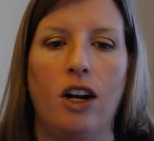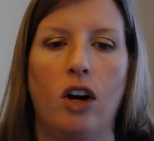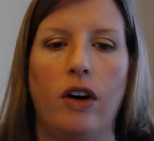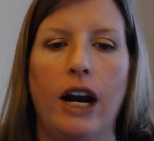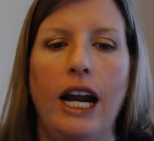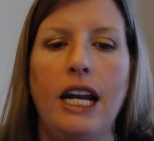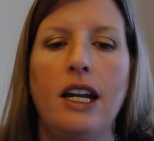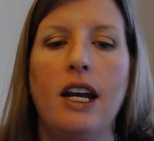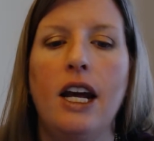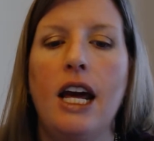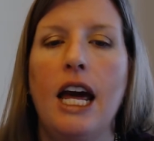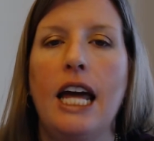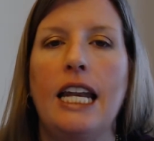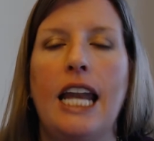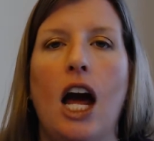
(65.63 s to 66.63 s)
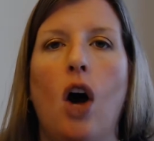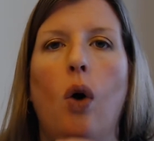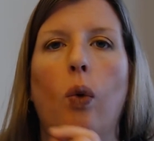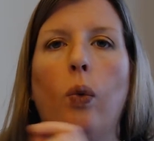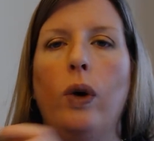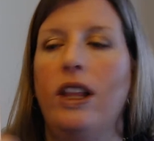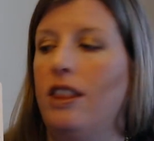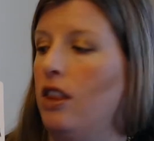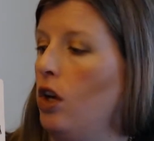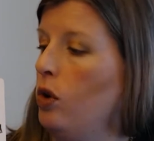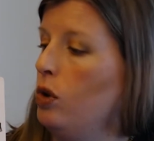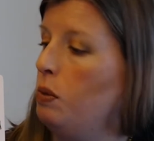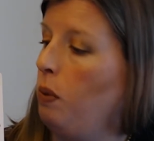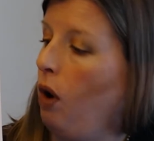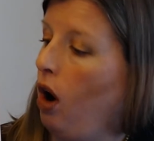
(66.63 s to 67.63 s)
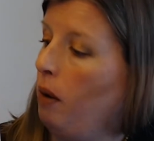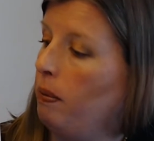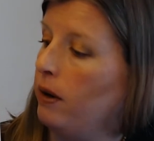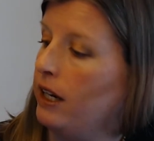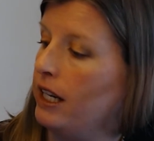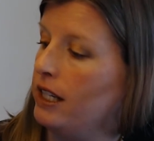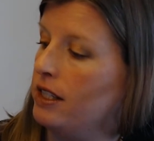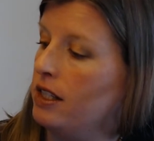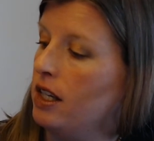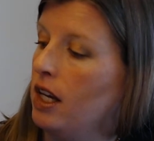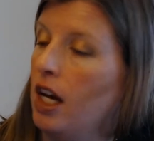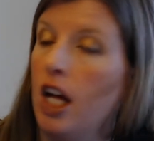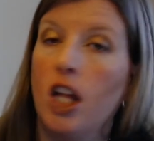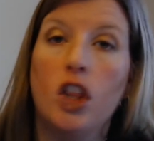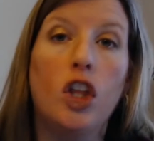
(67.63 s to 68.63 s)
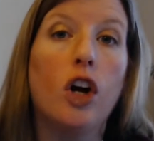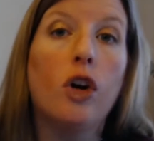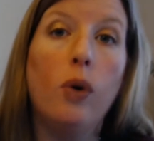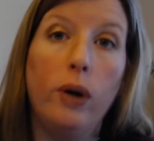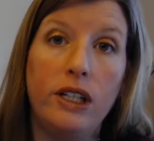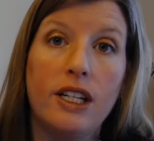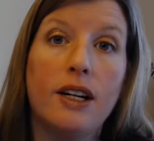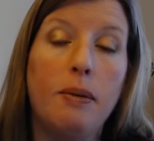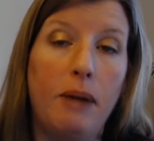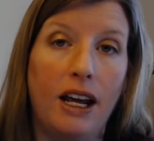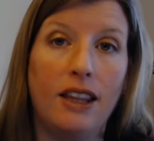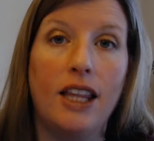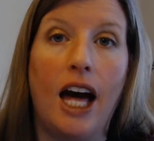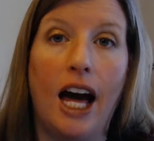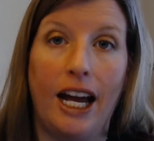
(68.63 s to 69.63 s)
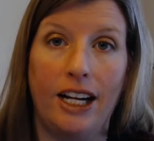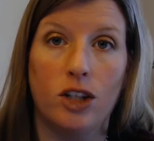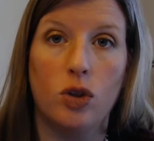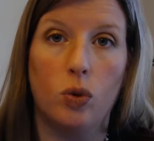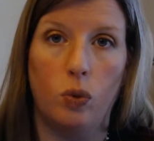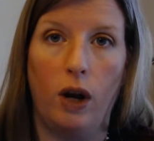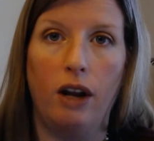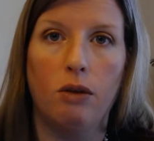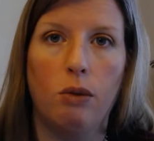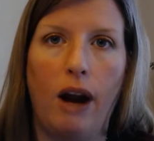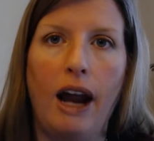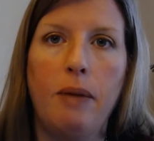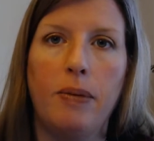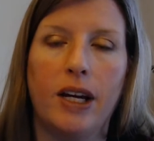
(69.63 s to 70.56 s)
All right, now with those properties, they're going to command the highest rent, right?